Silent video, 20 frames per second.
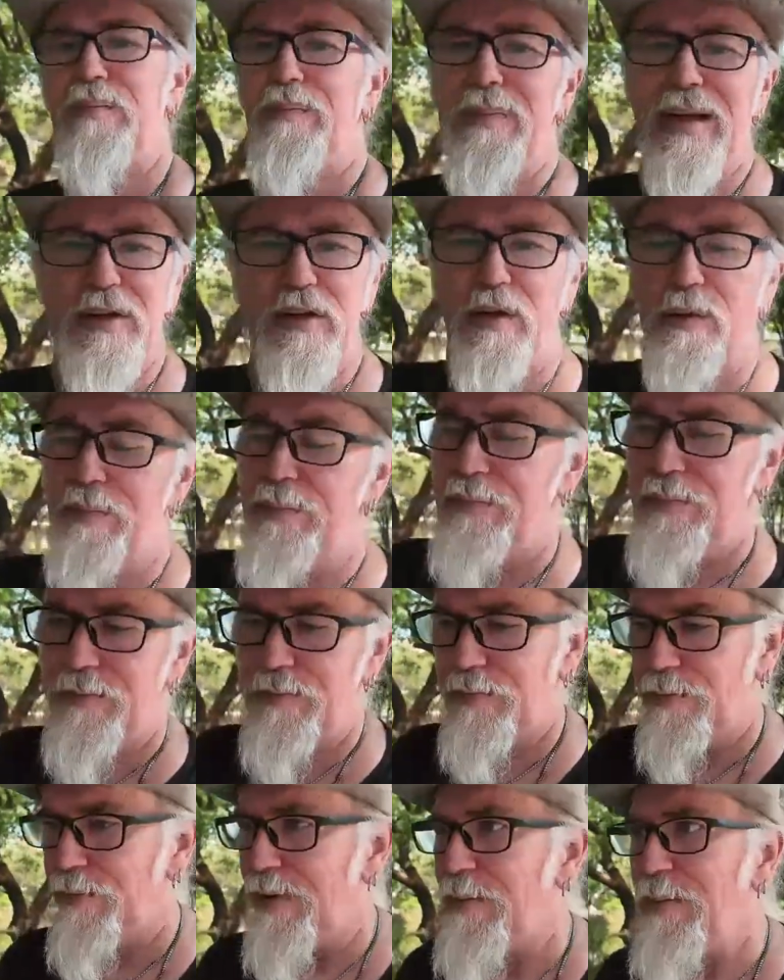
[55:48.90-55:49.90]
mental
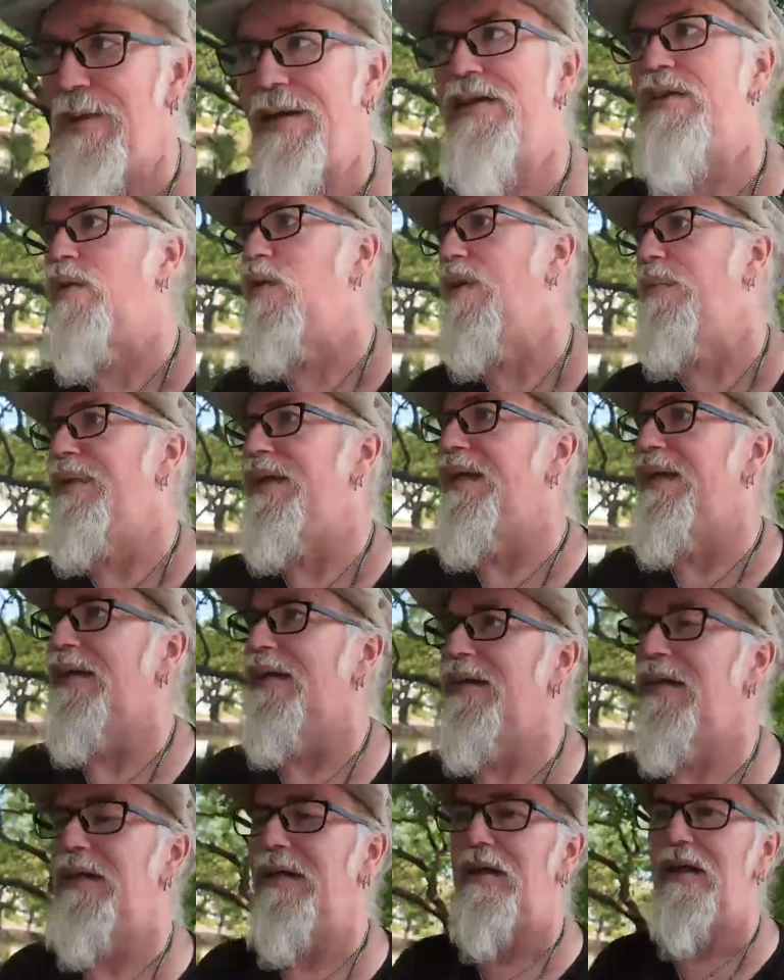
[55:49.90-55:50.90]
my mental well-being.
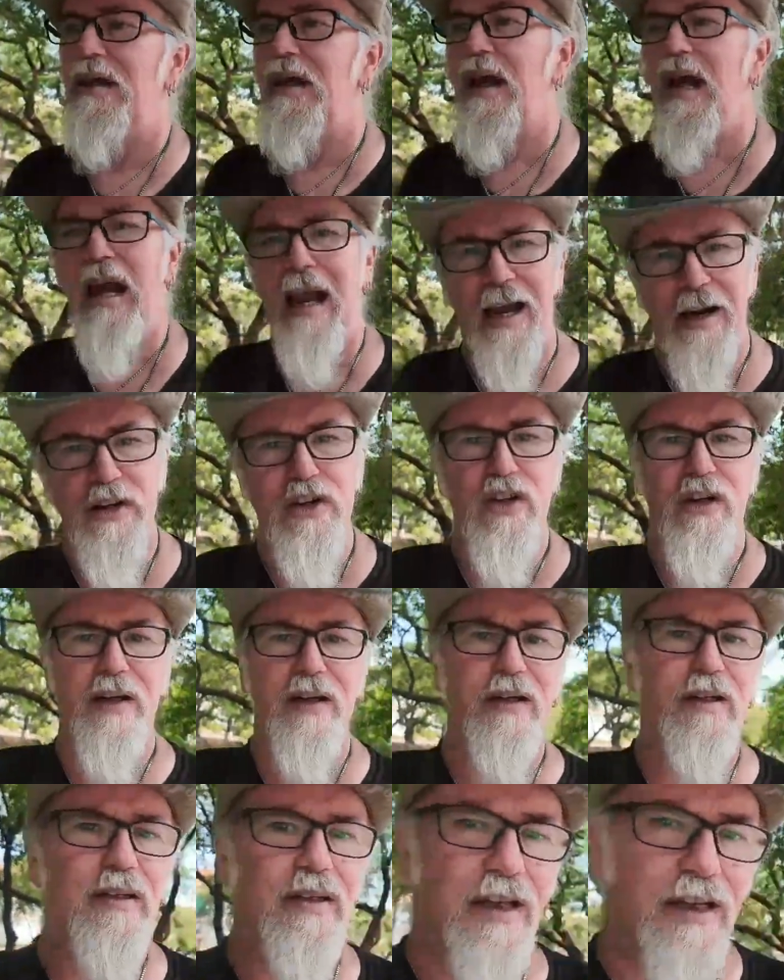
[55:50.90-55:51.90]

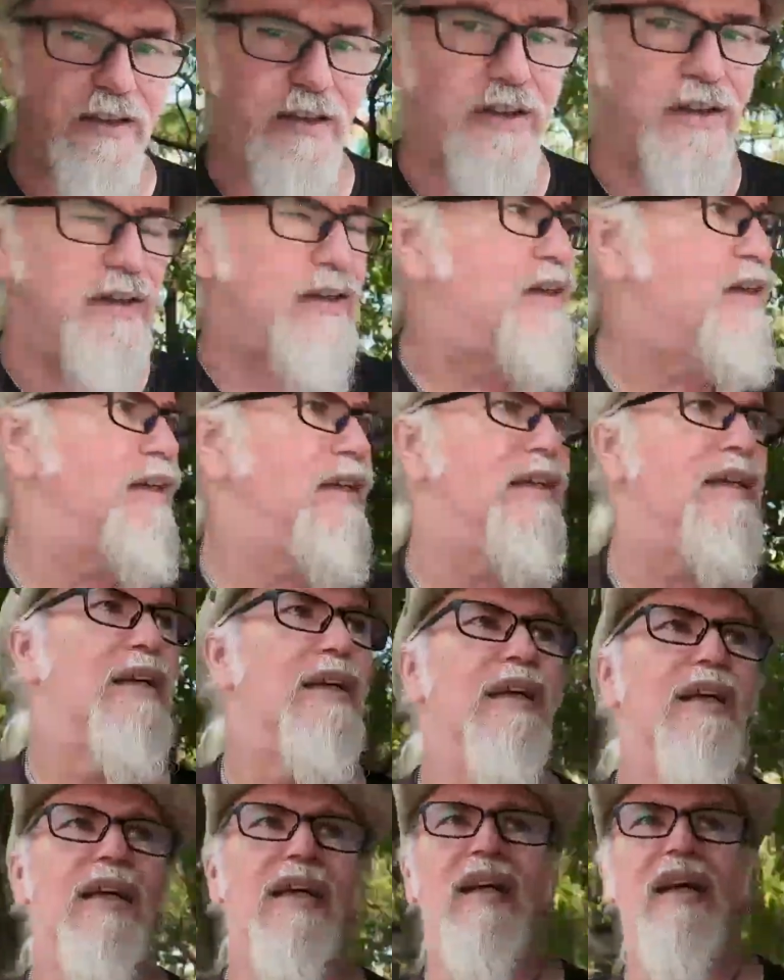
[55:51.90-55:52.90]
Actually, let's
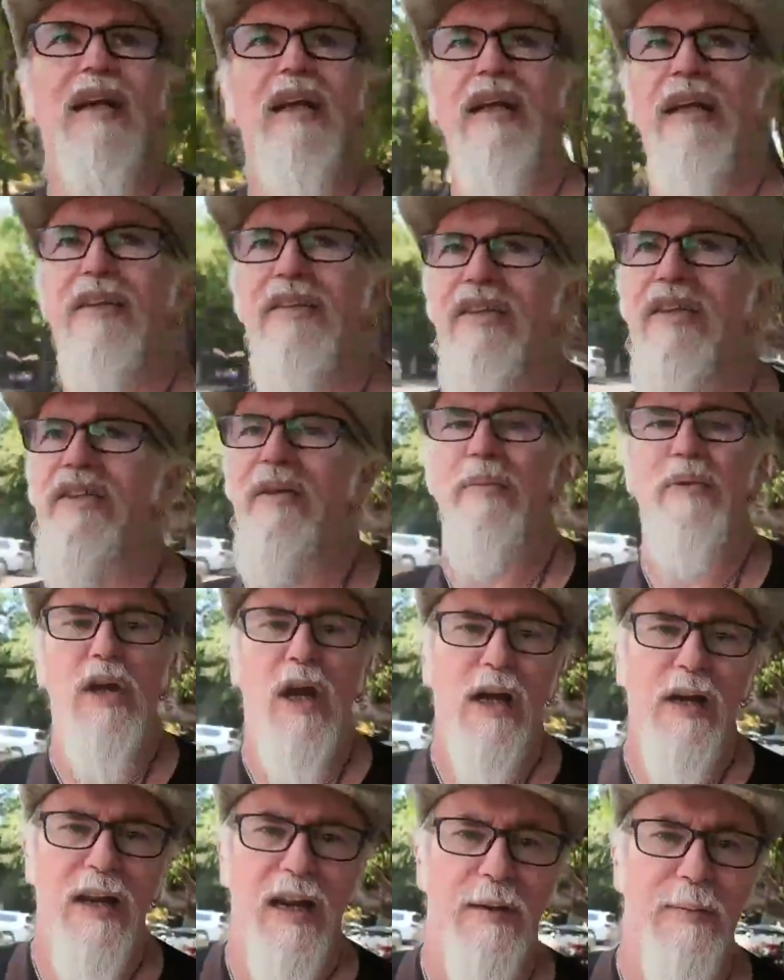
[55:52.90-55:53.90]
since I'm
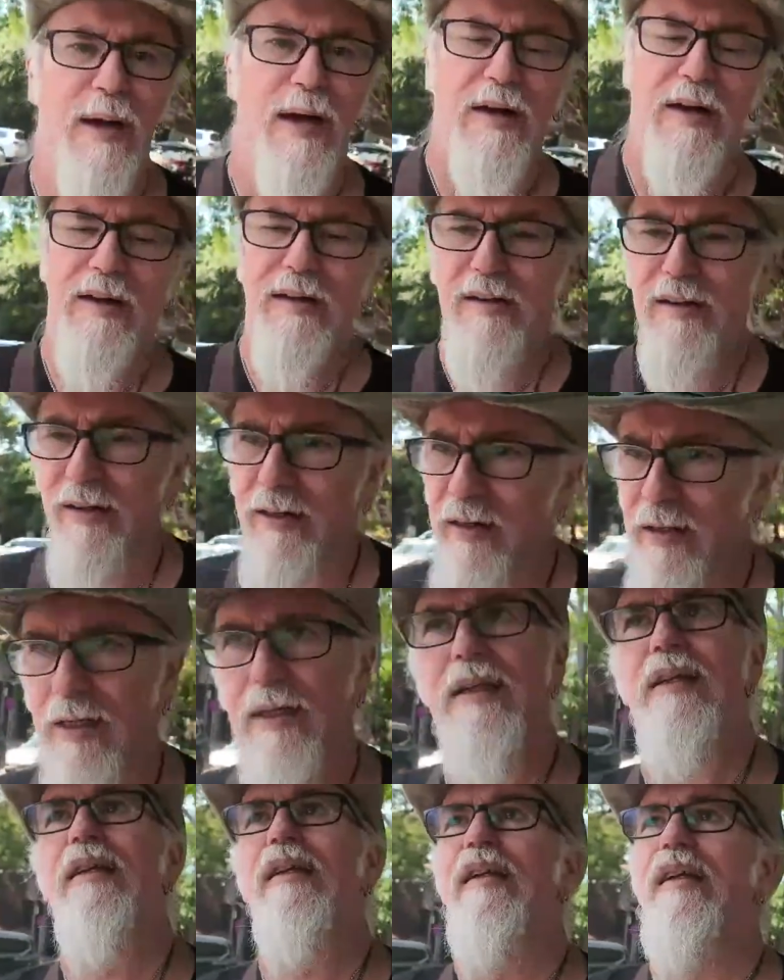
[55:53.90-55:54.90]
talking about it,
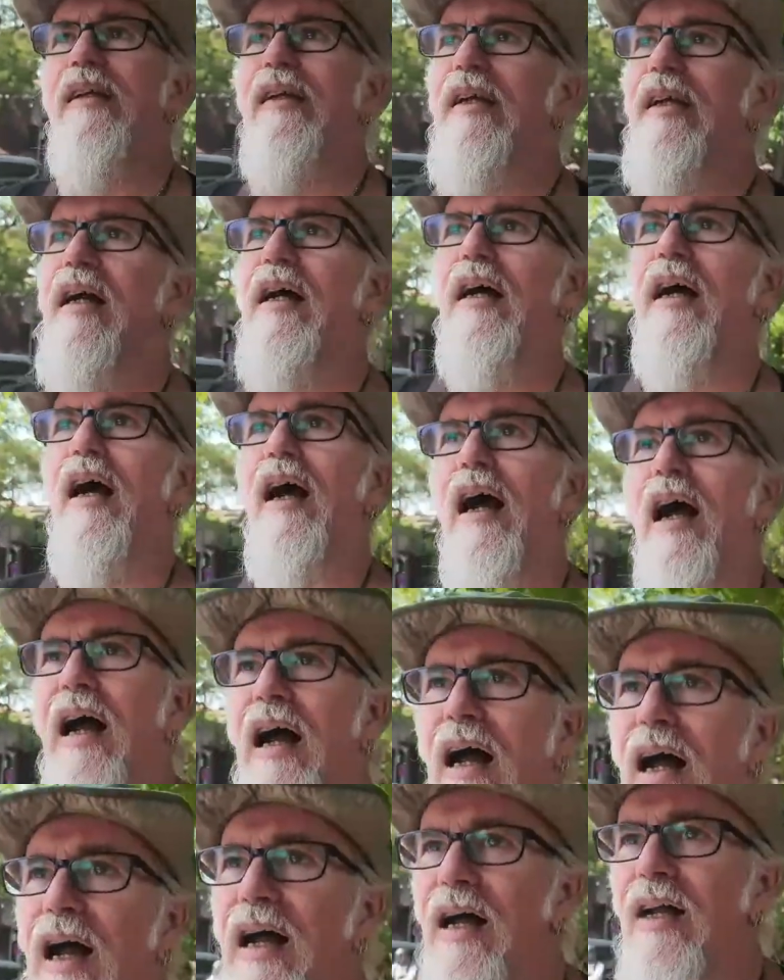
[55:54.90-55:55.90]
uh,
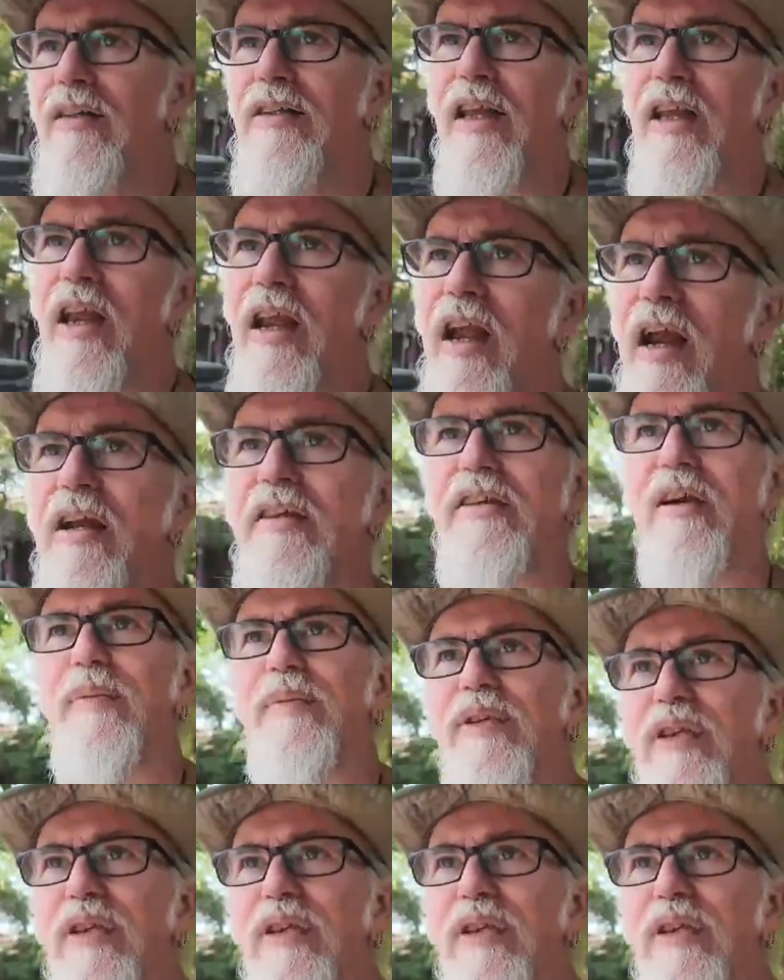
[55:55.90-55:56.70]
I'll take you guys up